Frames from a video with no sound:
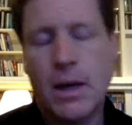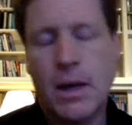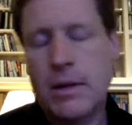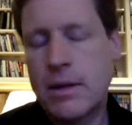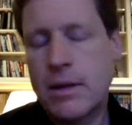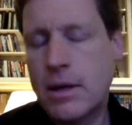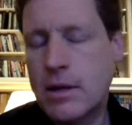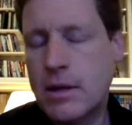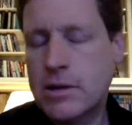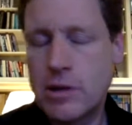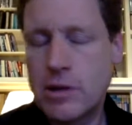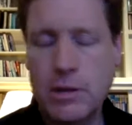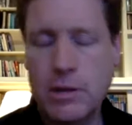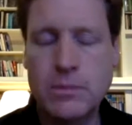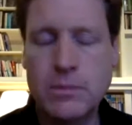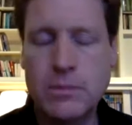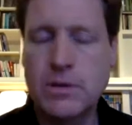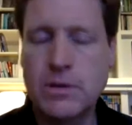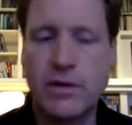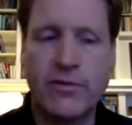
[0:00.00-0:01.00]
Then in
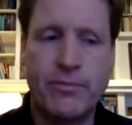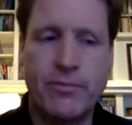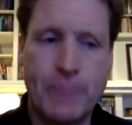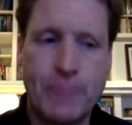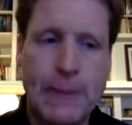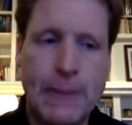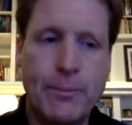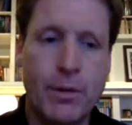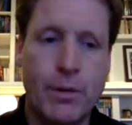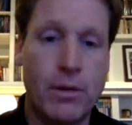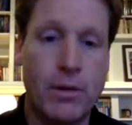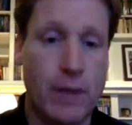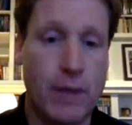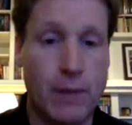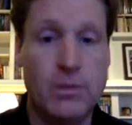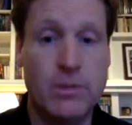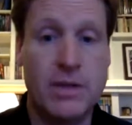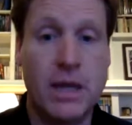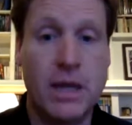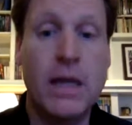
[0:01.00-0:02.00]
terms of people,
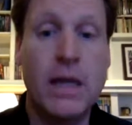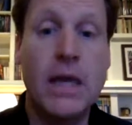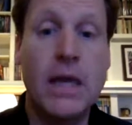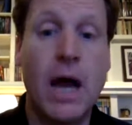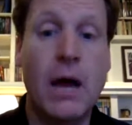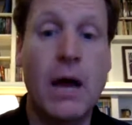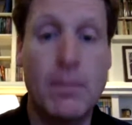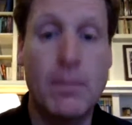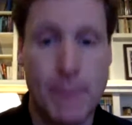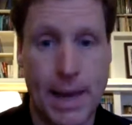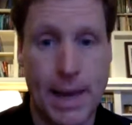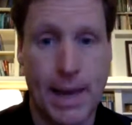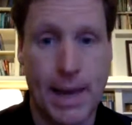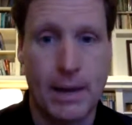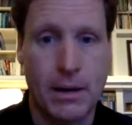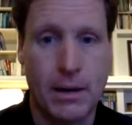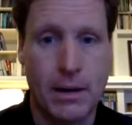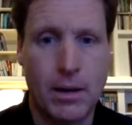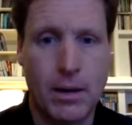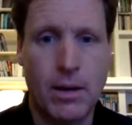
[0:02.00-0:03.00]
I would say young
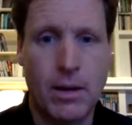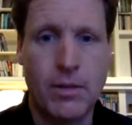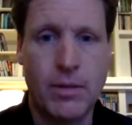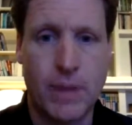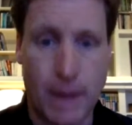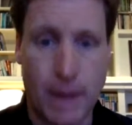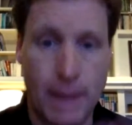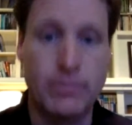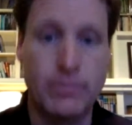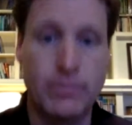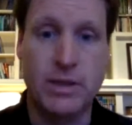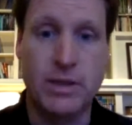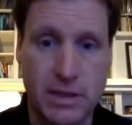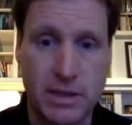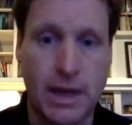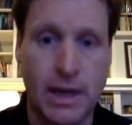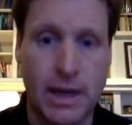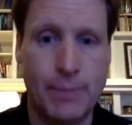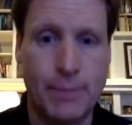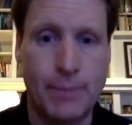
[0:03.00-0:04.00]
men that I'm
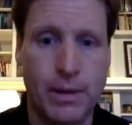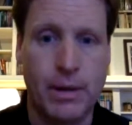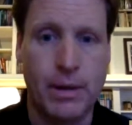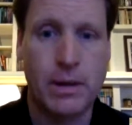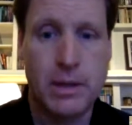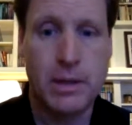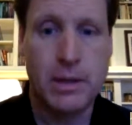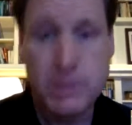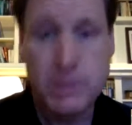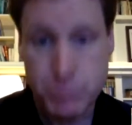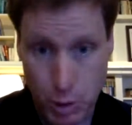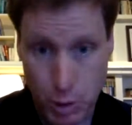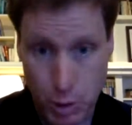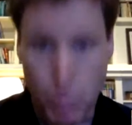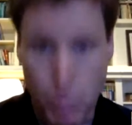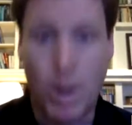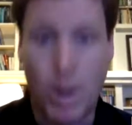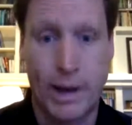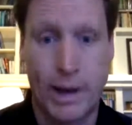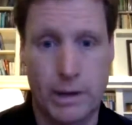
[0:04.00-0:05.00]
discipling, it's
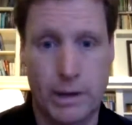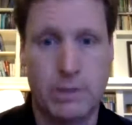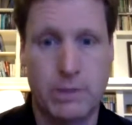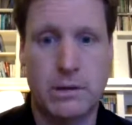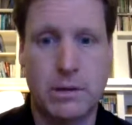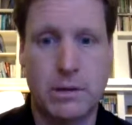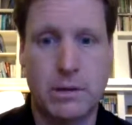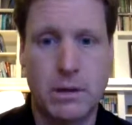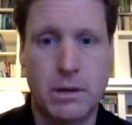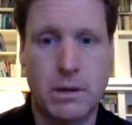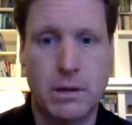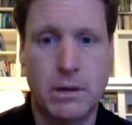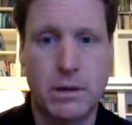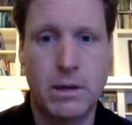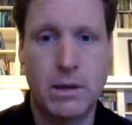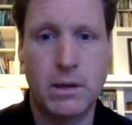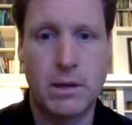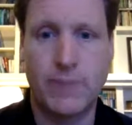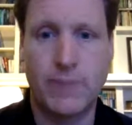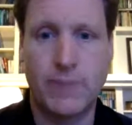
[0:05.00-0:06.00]
required
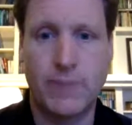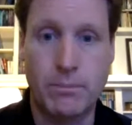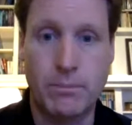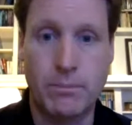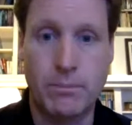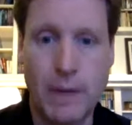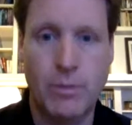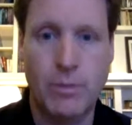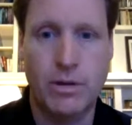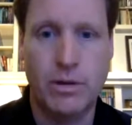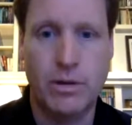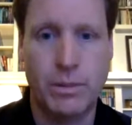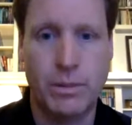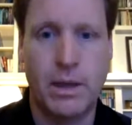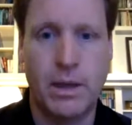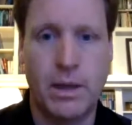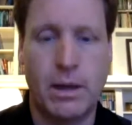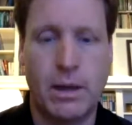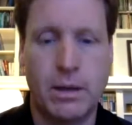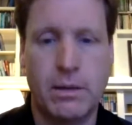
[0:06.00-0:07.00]
if they're going to meet with
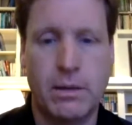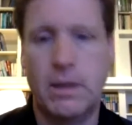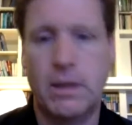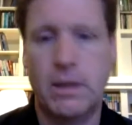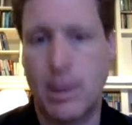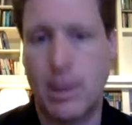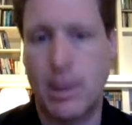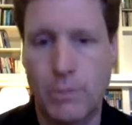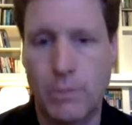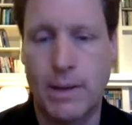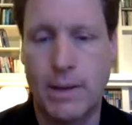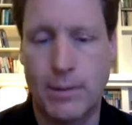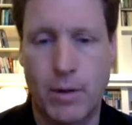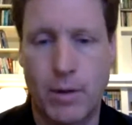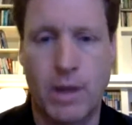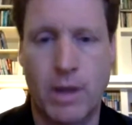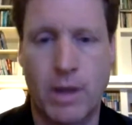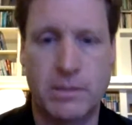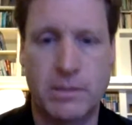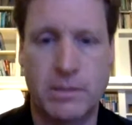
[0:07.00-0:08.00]
me that they will
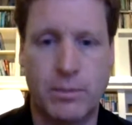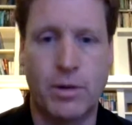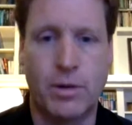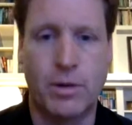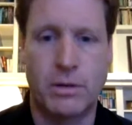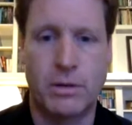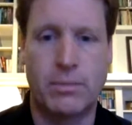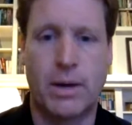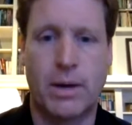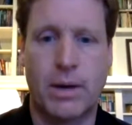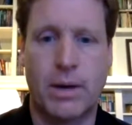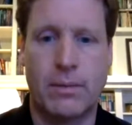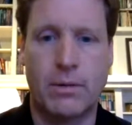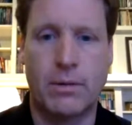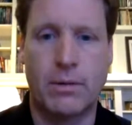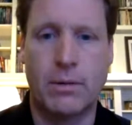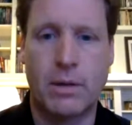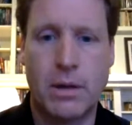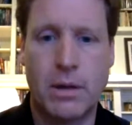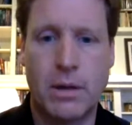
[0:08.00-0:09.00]
memorize a book of the Bible.